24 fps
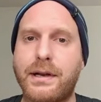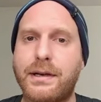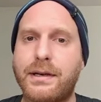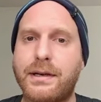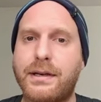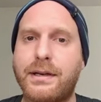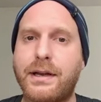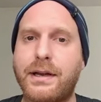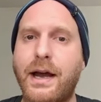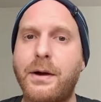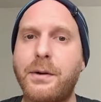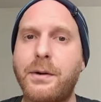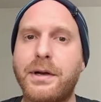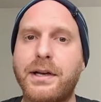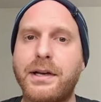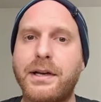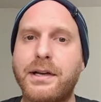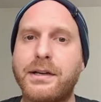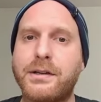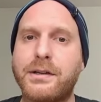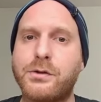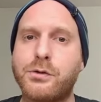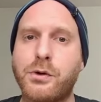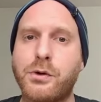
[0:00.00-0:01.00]

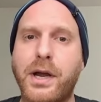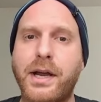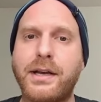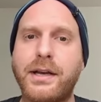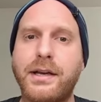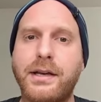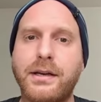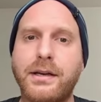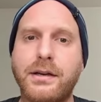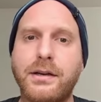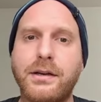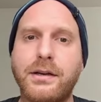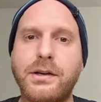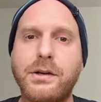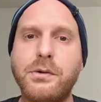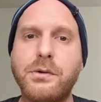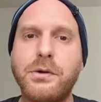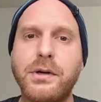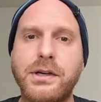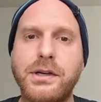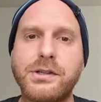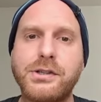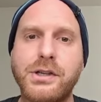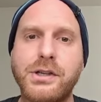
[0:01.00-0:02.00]
directly training
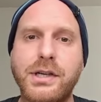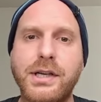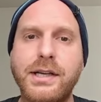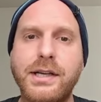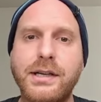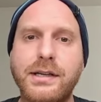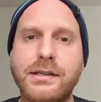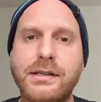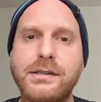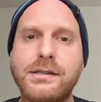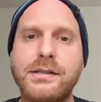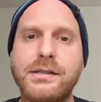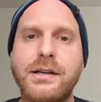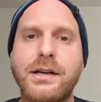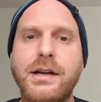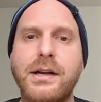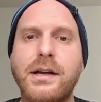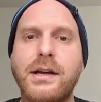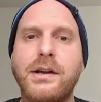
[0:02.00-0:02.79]
new engineers